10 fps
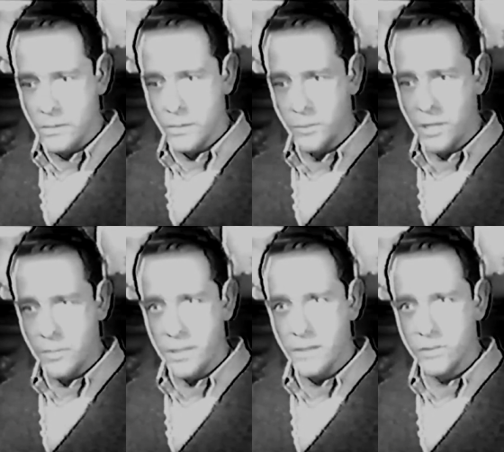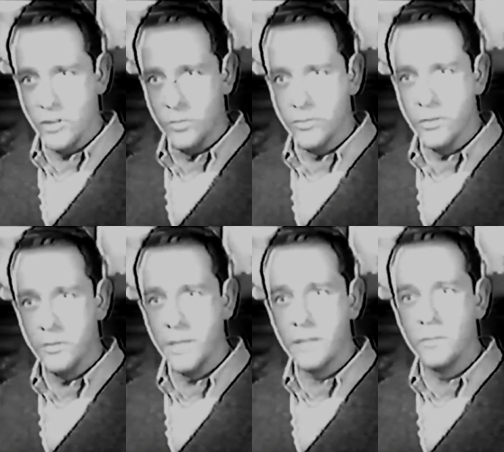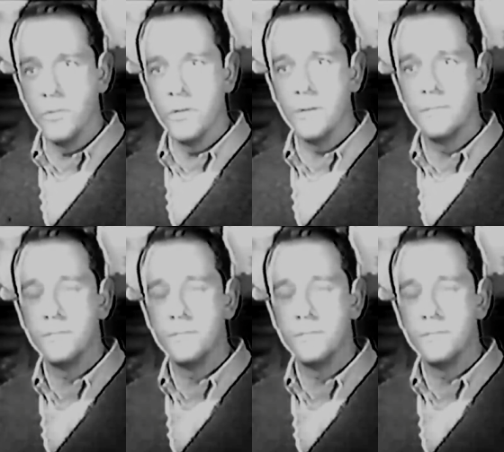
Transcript: No, he'd probably have to go before the medical board.